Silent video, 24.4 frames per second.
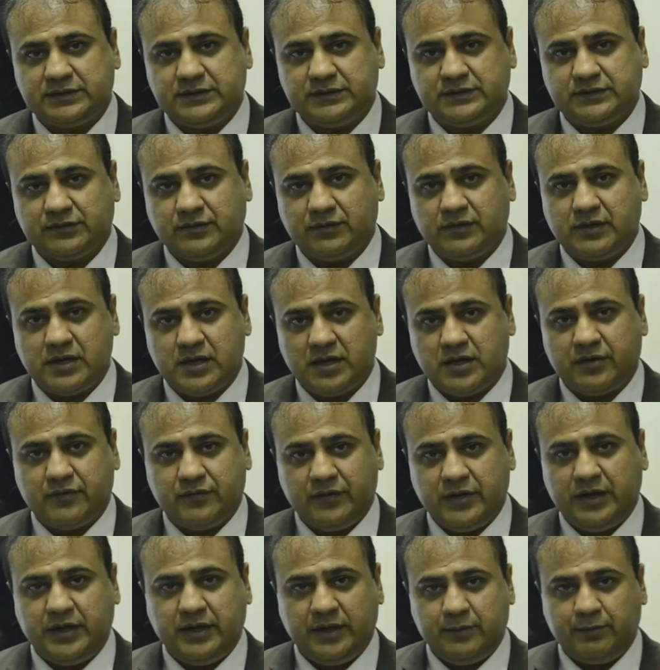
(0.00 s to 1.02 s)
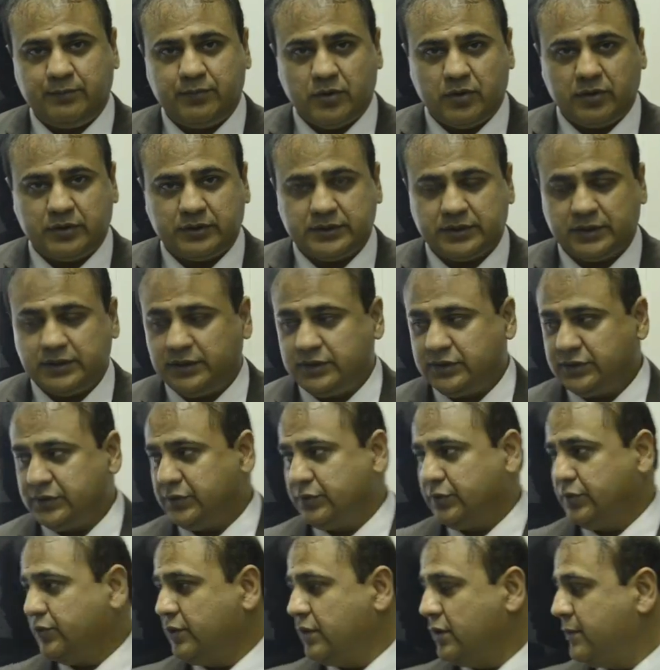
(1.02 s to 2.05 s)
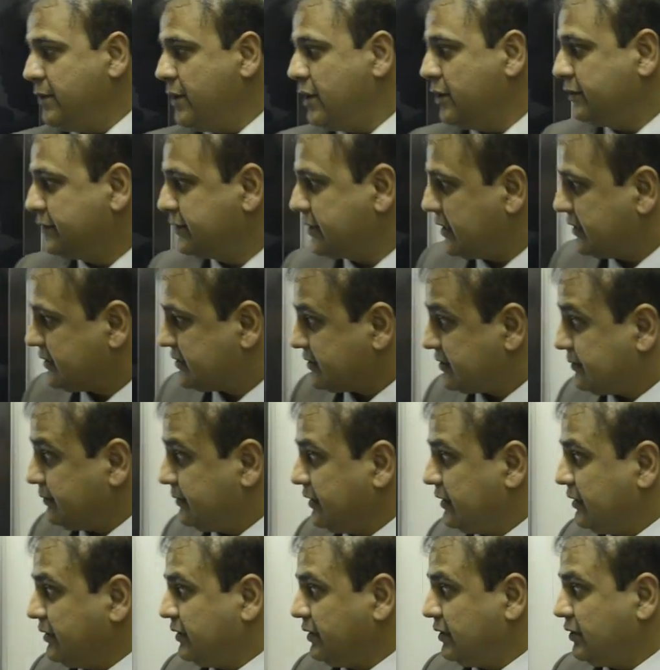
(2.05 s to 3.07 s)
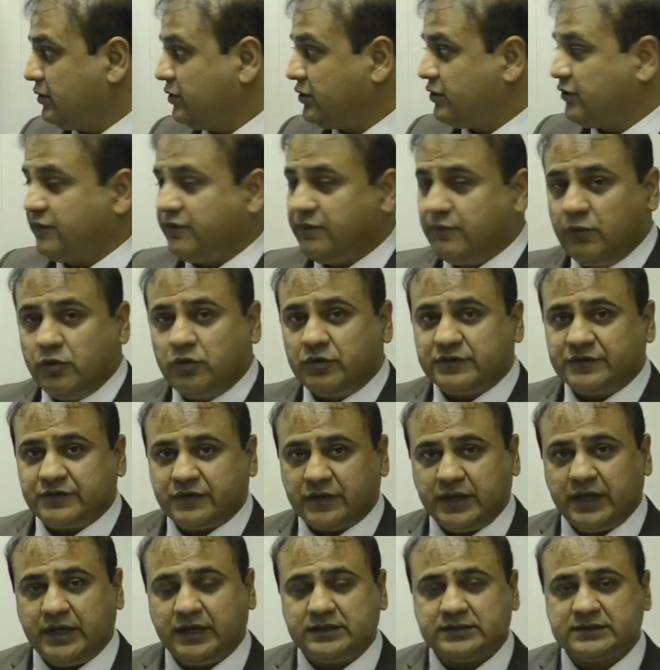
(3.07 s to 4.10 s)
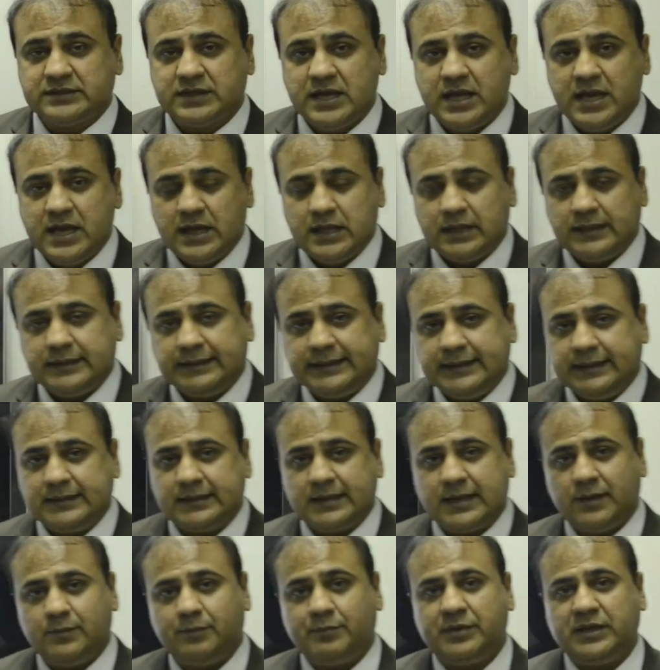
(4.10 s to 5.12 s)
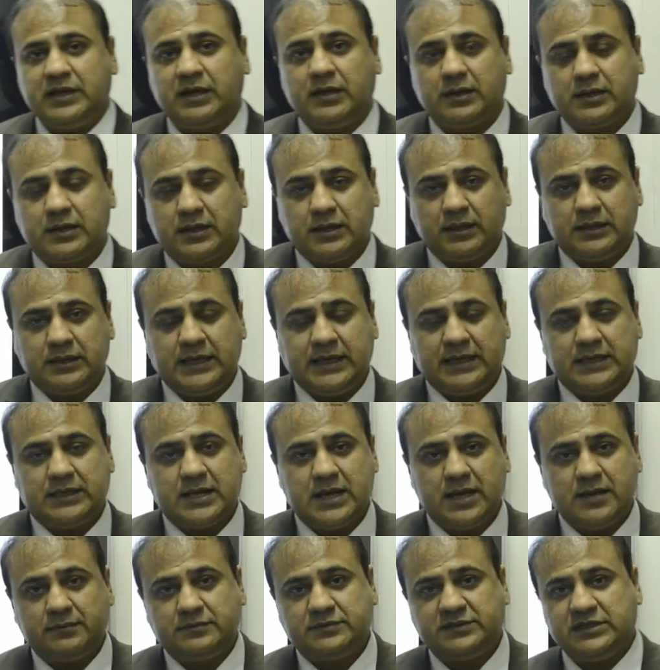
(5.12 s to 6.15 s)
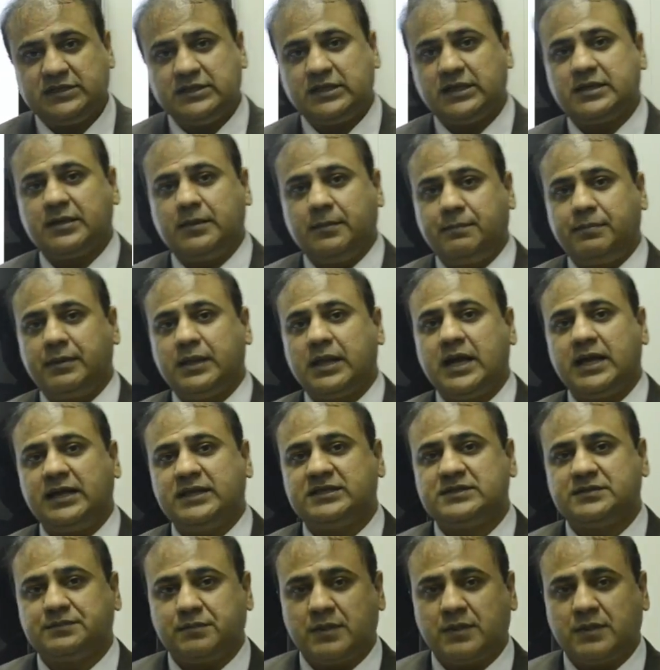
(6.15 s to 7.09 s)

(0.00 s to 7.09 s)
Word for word: These all are very important to know about customer, and a lot of more things that comes in the compliance